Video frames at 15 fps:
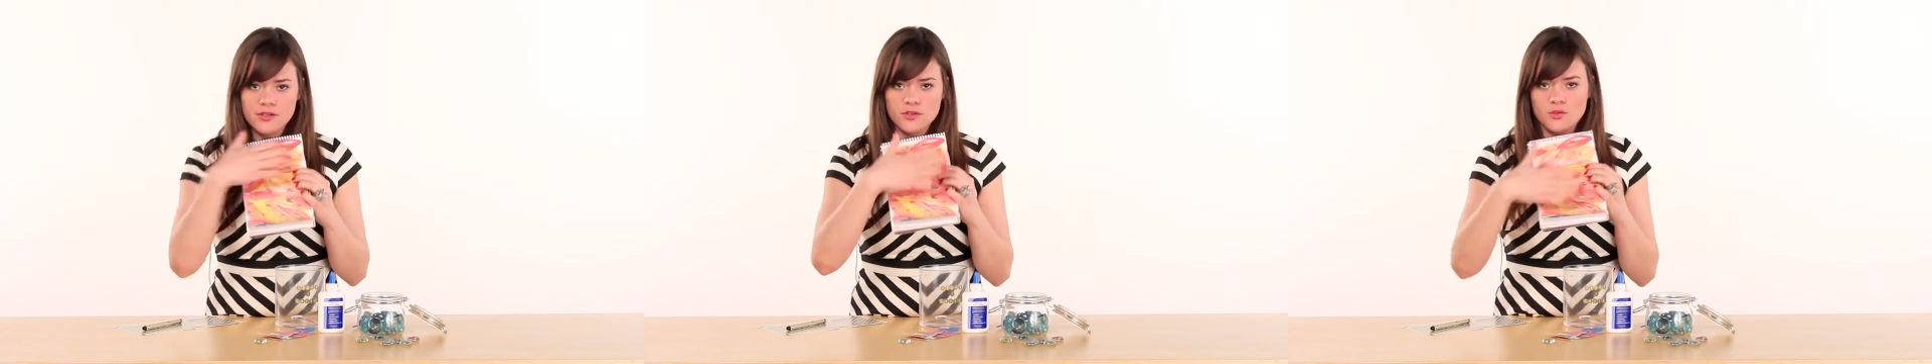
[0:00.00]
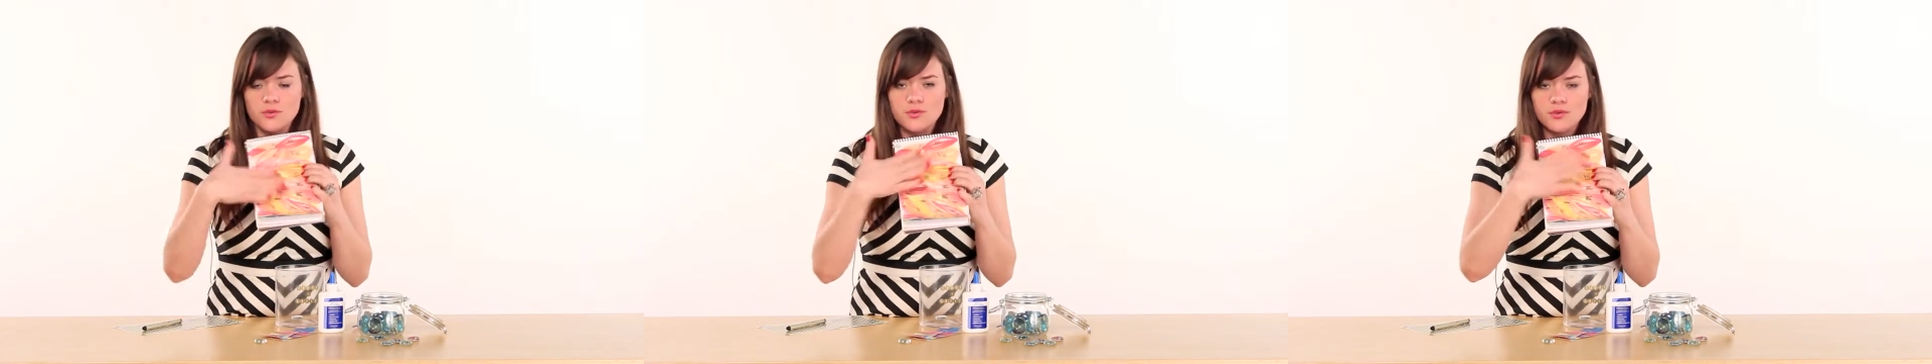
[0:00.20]

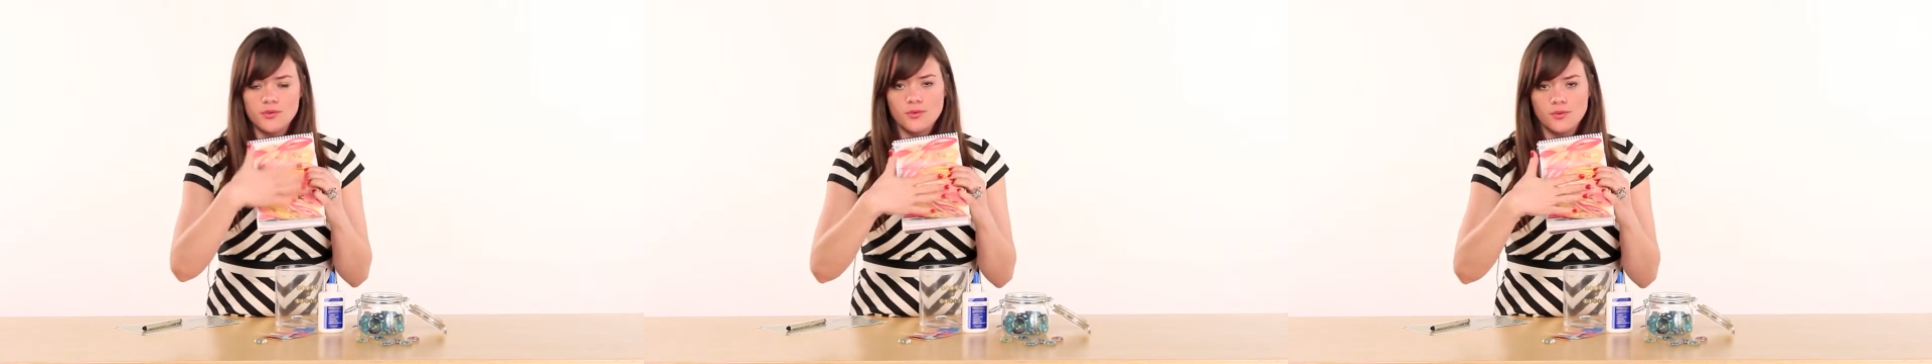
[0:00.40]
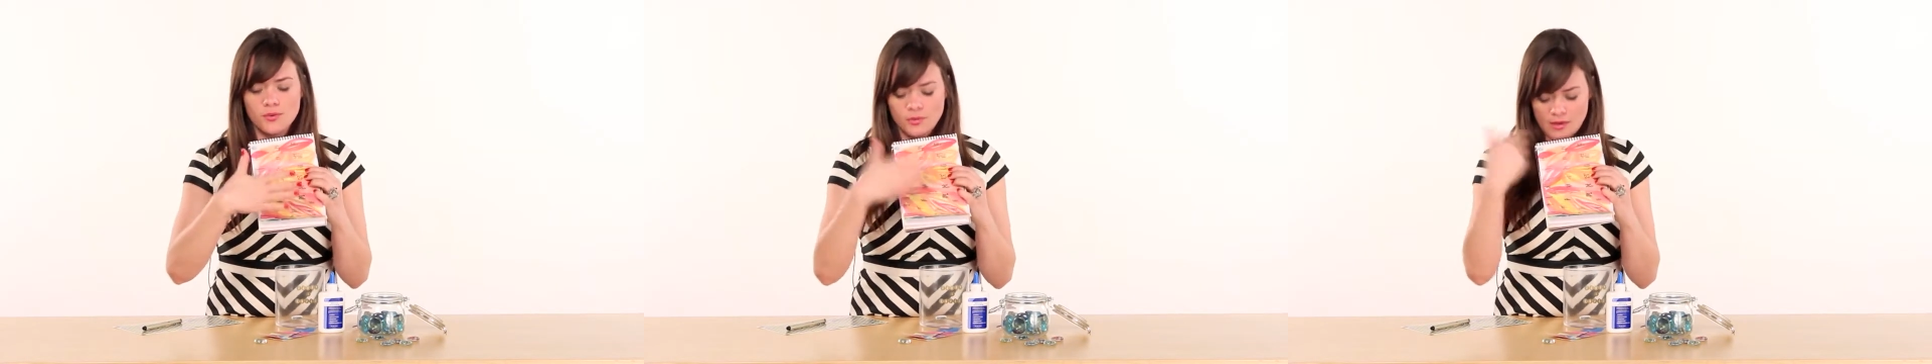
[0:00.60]
doo -doo
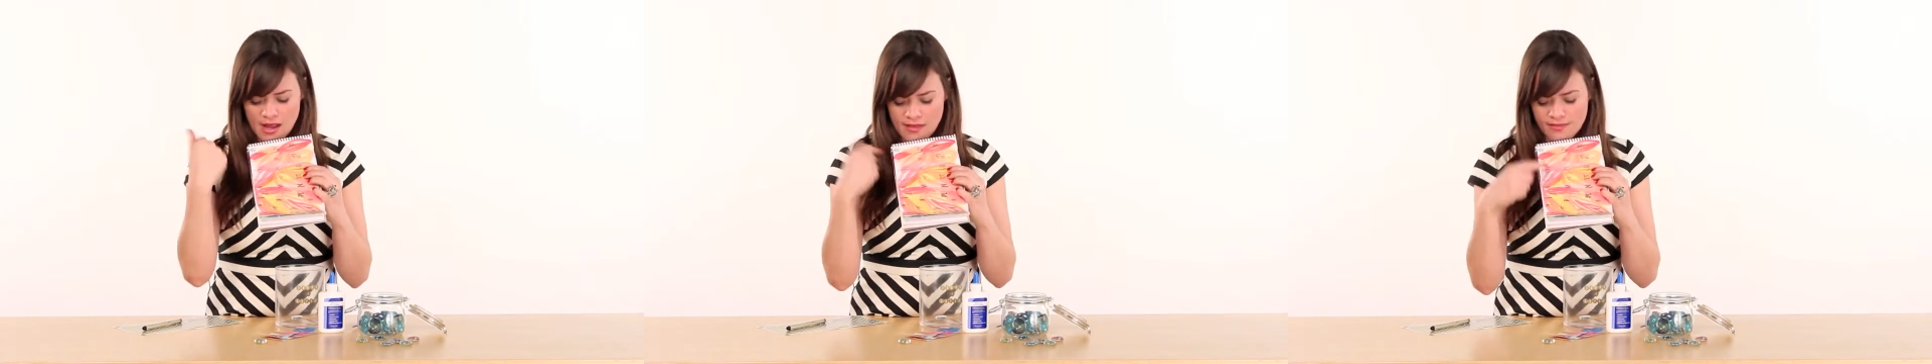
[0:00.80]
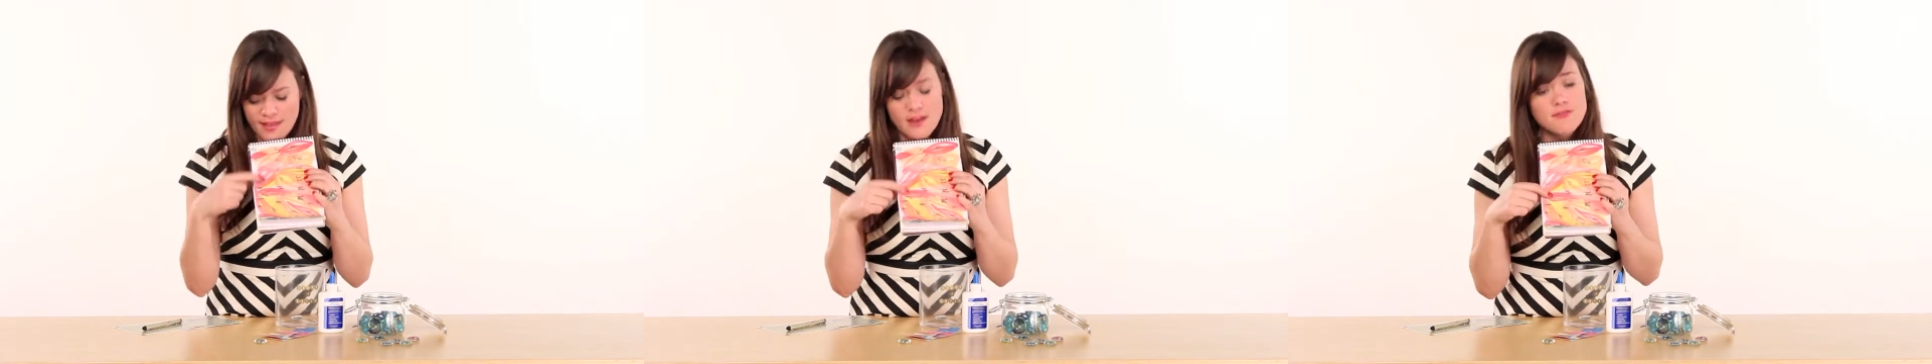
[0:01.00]
-doo,
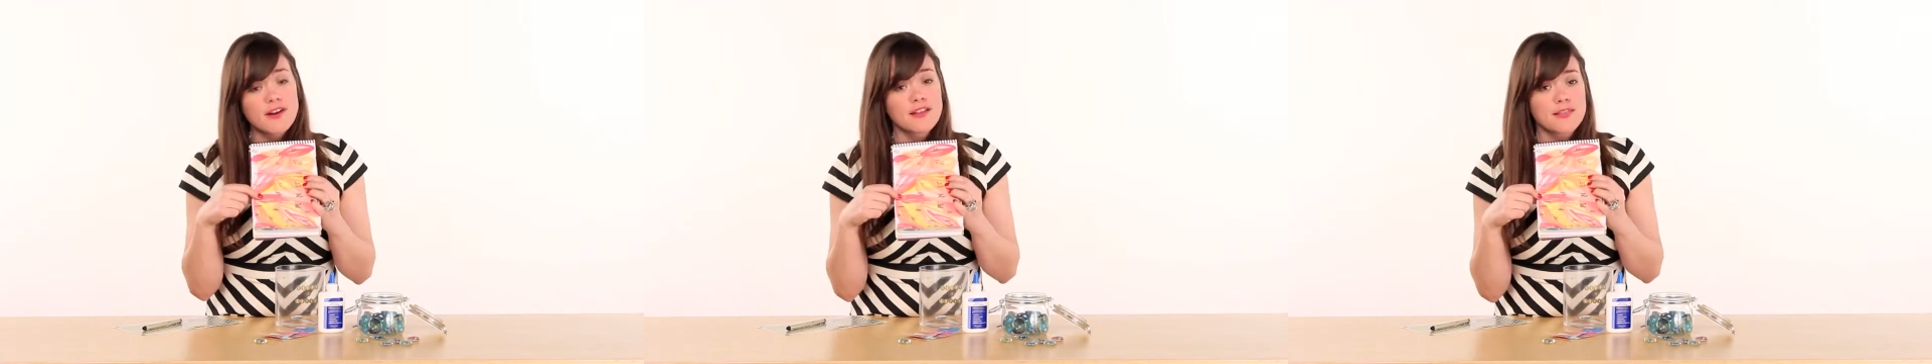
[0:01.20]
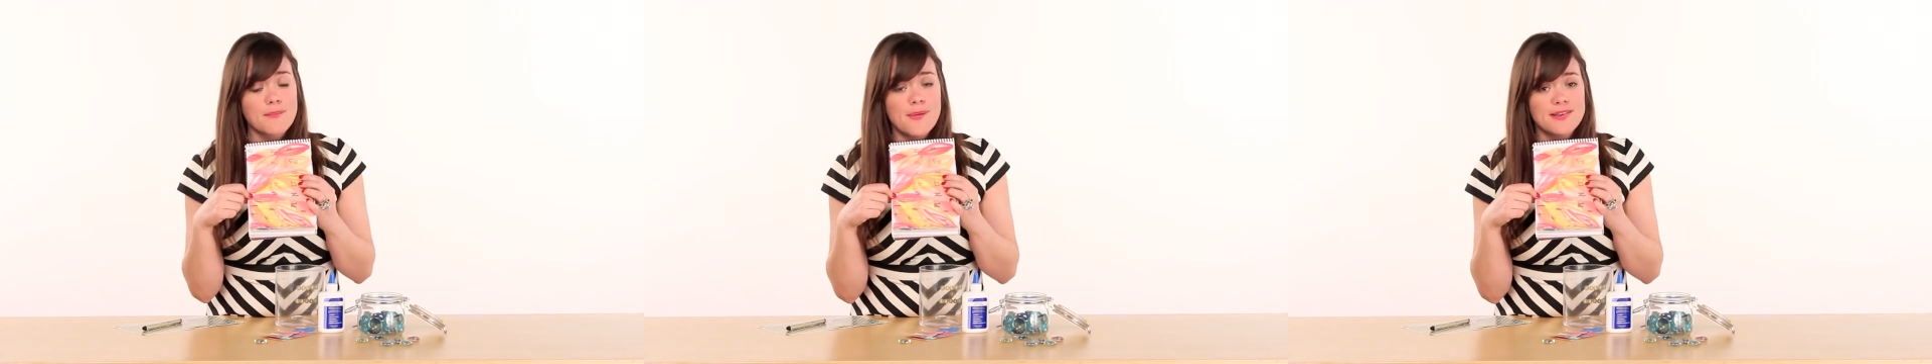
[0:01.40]
and then
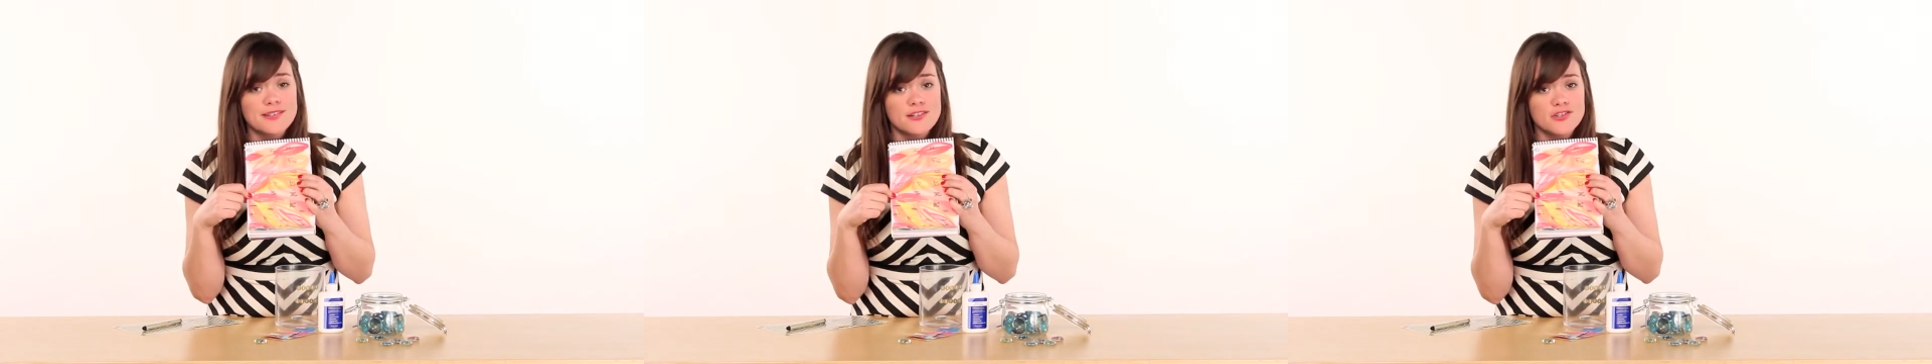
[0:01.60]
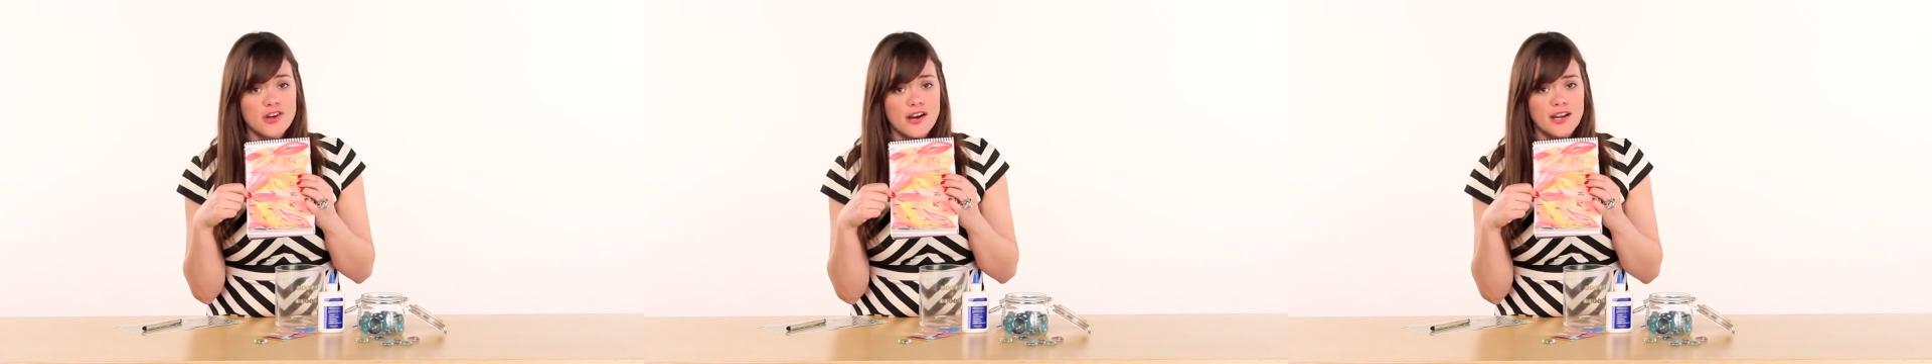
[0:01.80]
write the
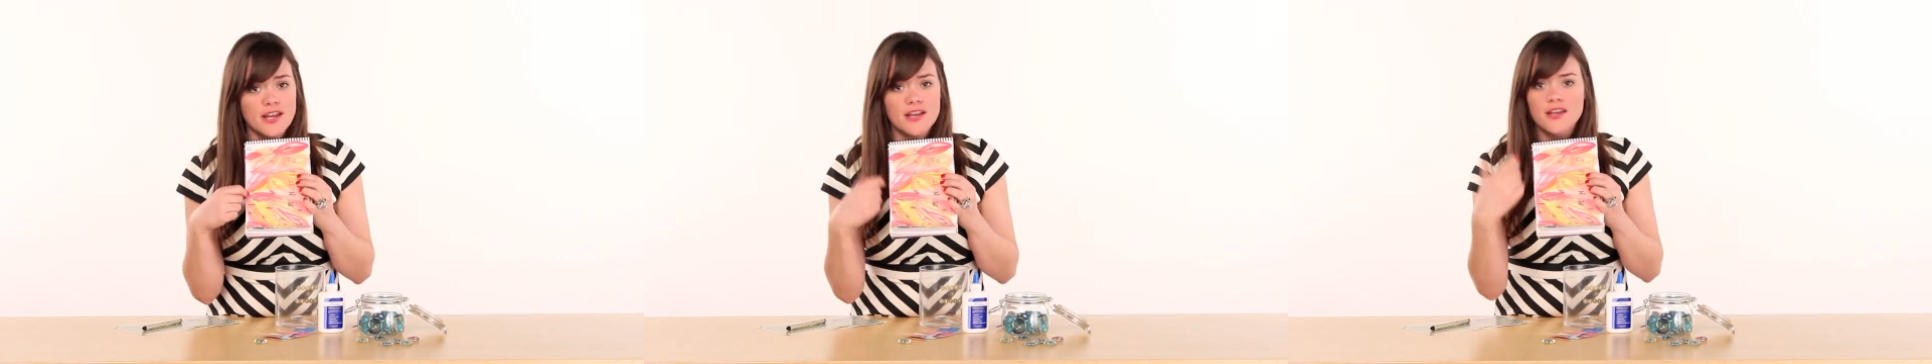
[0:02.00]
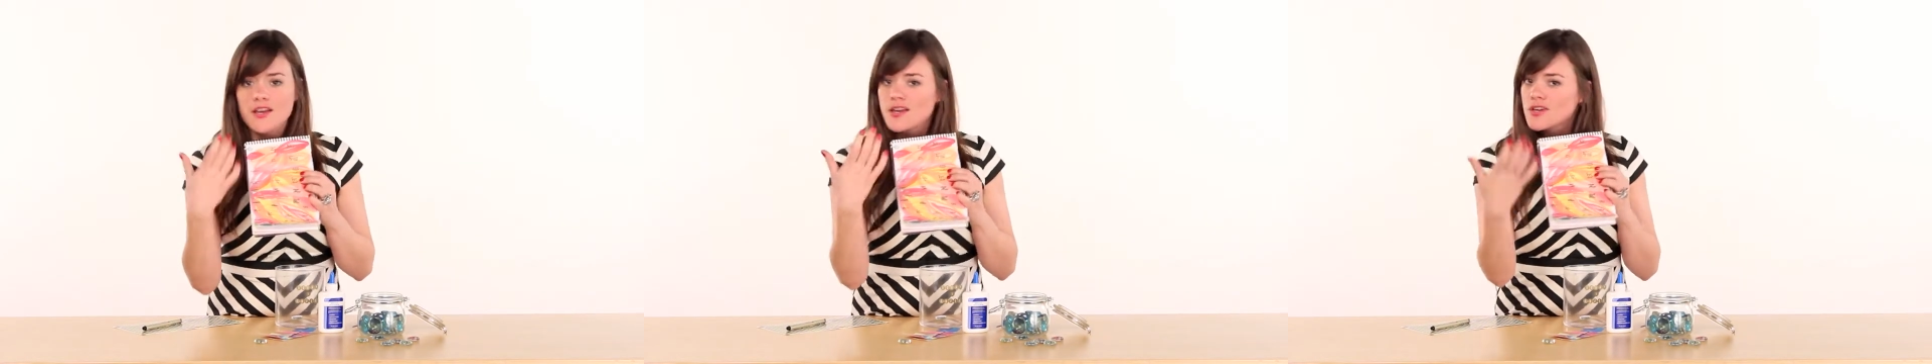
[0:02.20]
message on
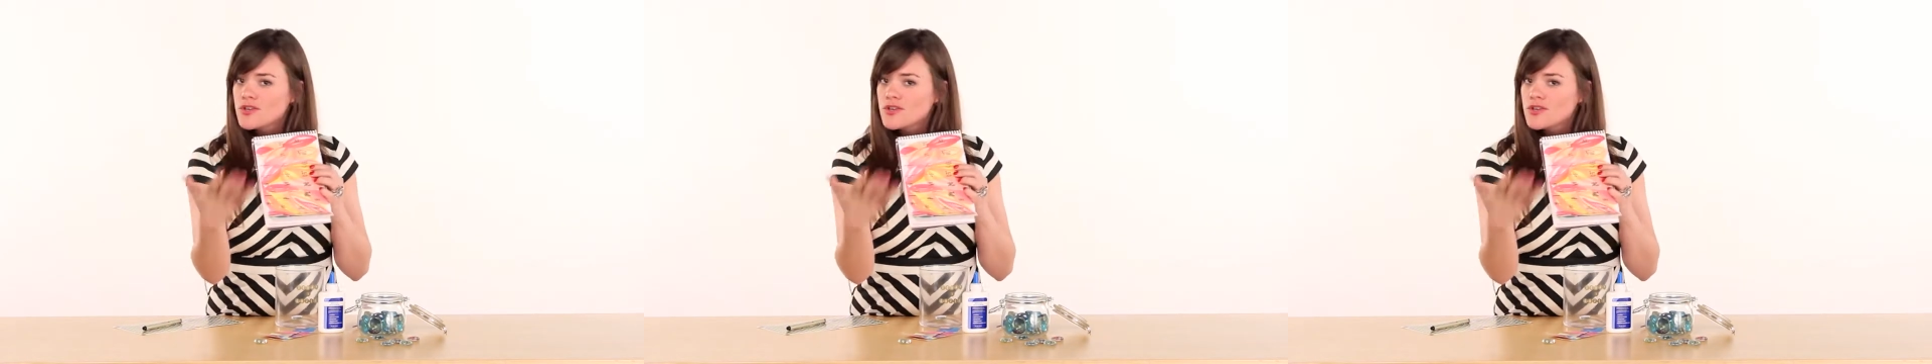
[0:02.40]
it.